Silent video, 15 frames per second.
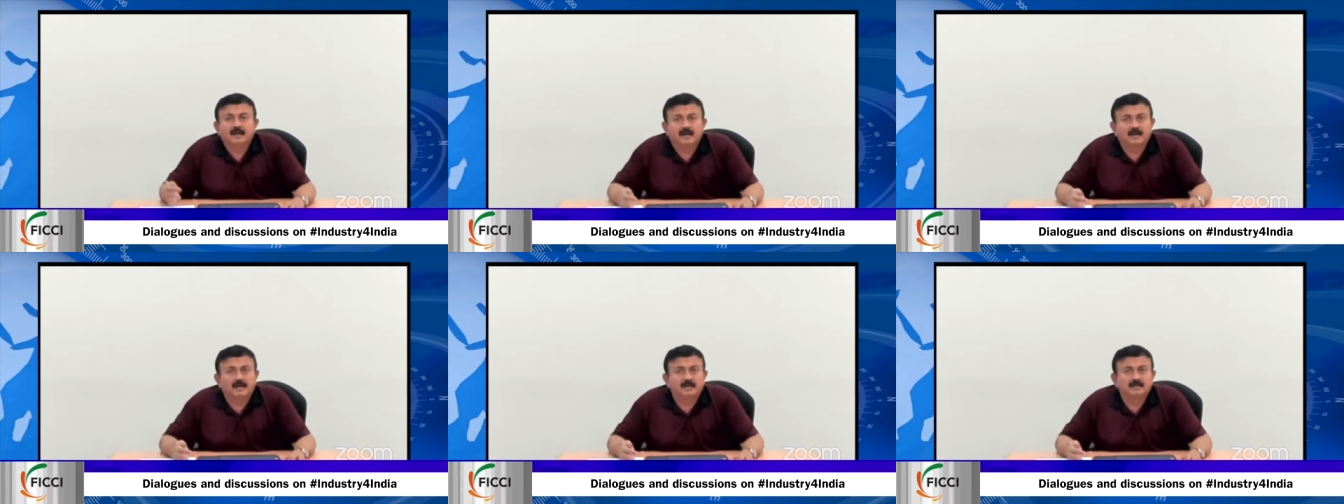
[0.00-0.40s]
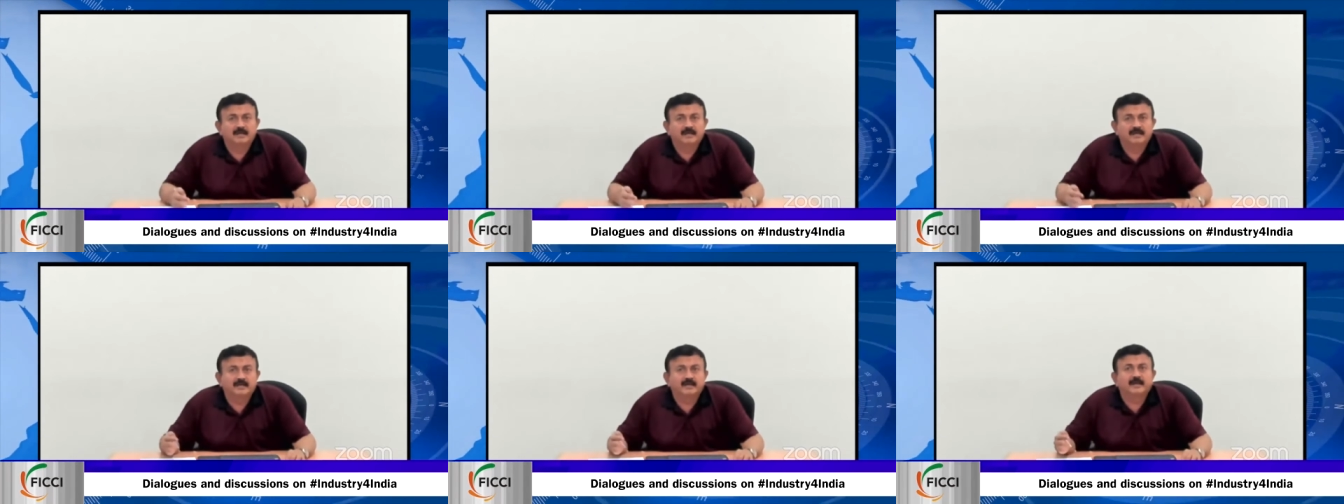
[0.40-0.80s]
uh,
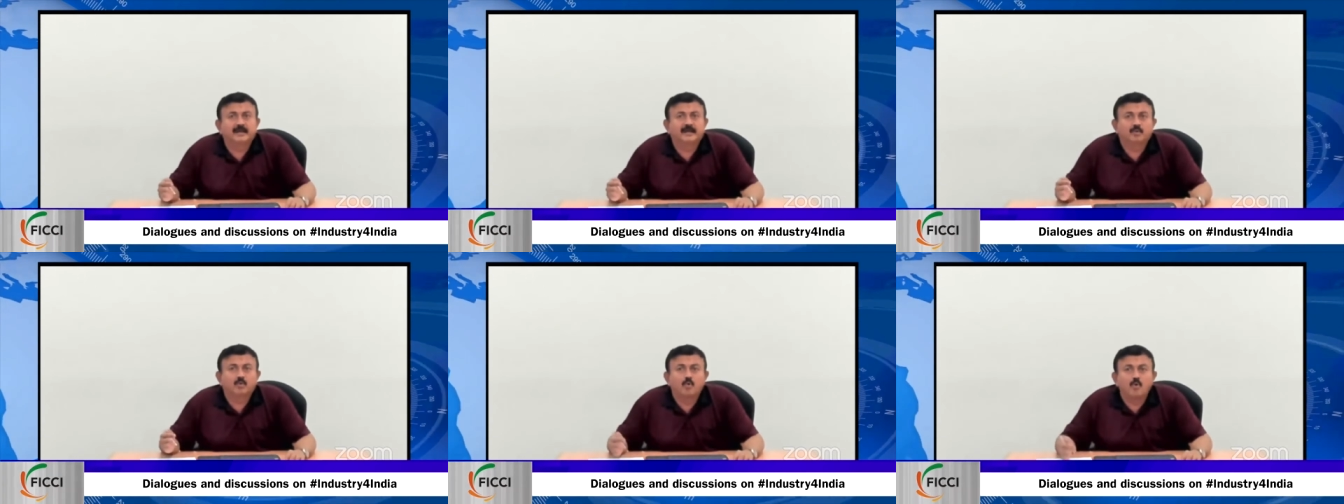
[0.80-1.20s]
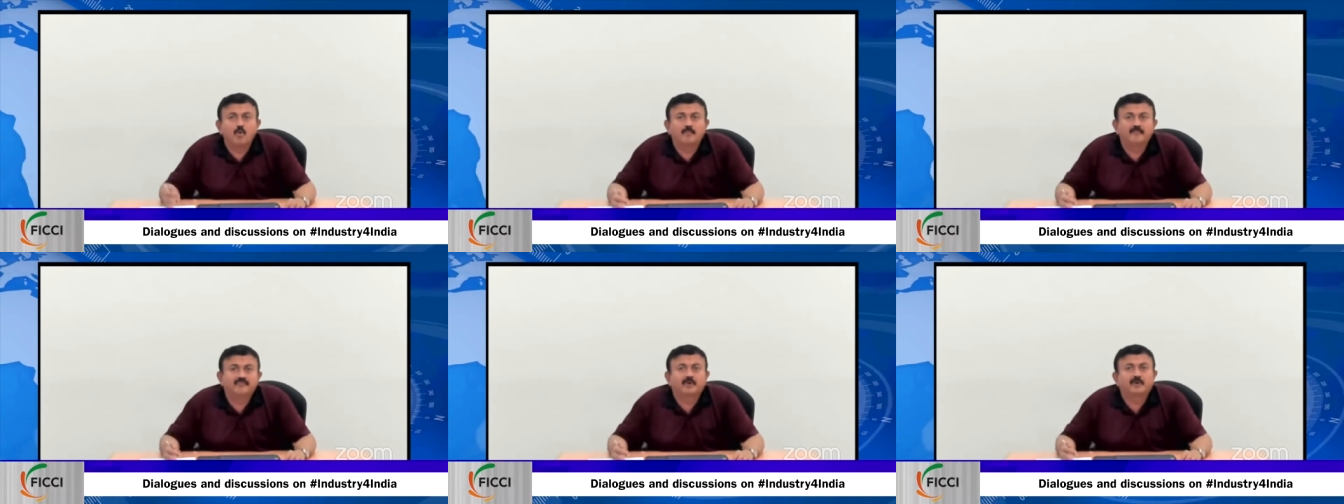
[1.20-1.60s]
treated at
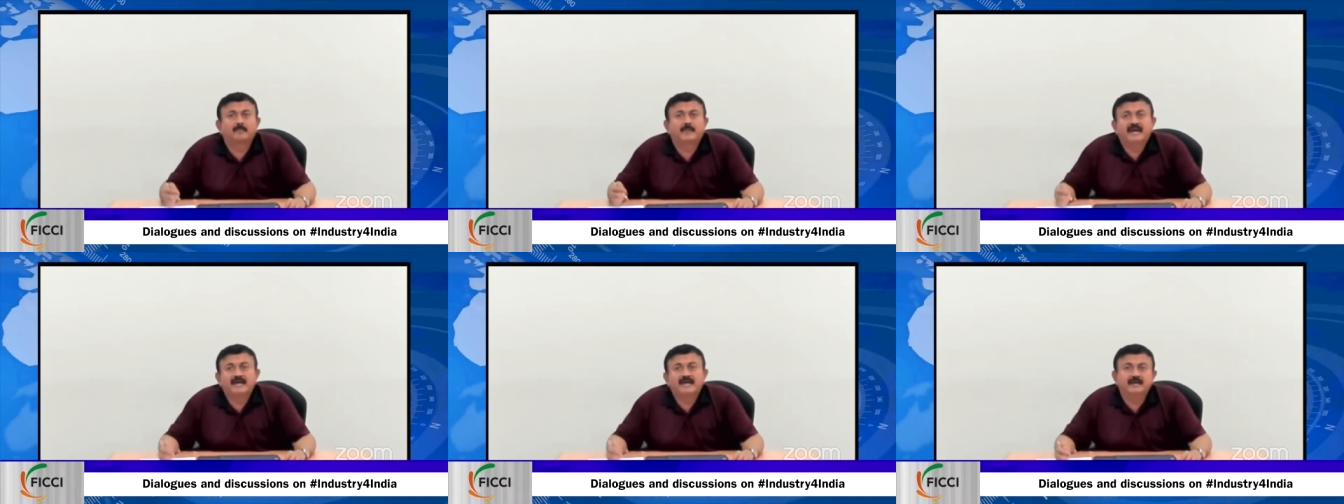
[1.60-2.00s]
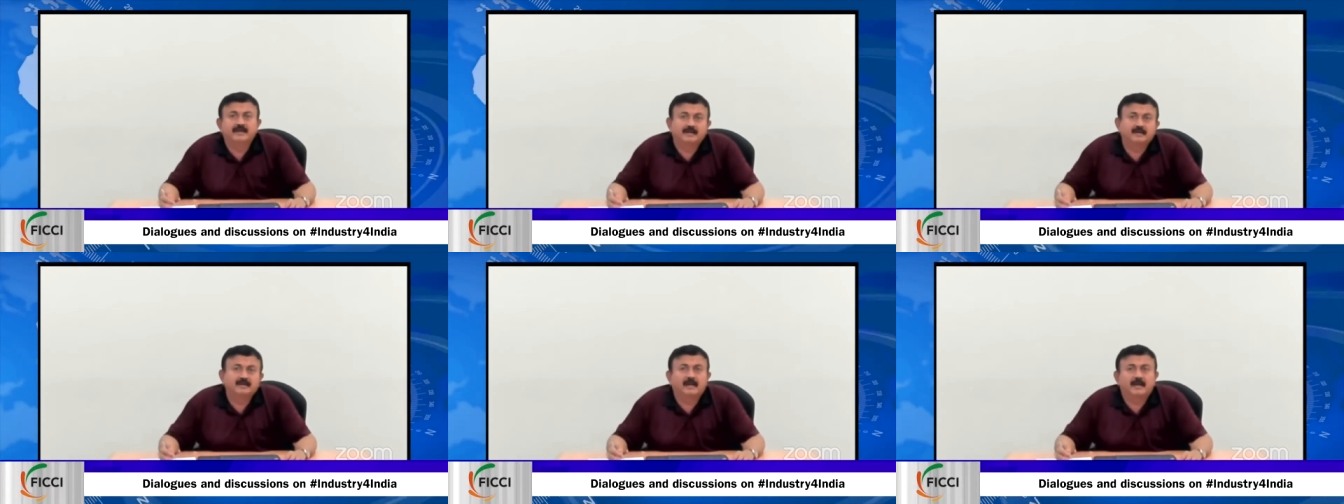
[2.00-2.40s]
home for mild
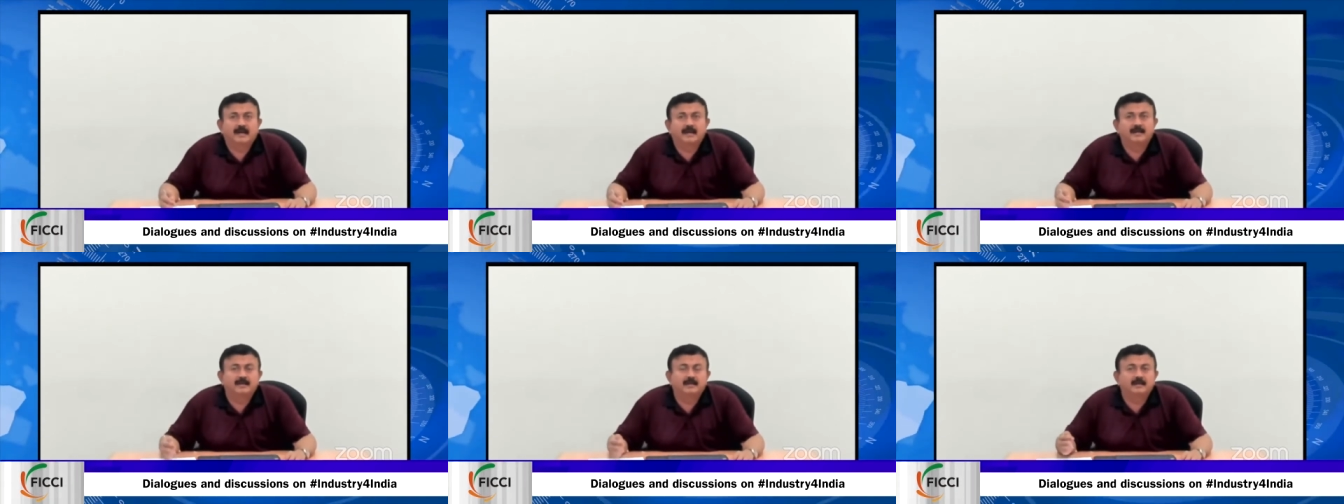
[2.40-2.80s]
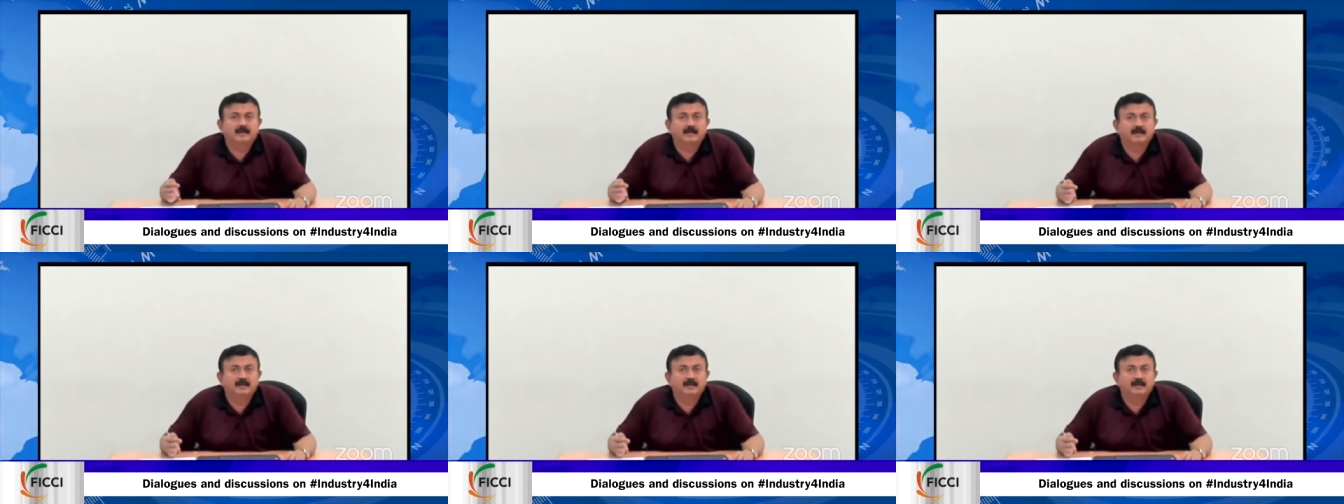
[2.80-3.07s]
and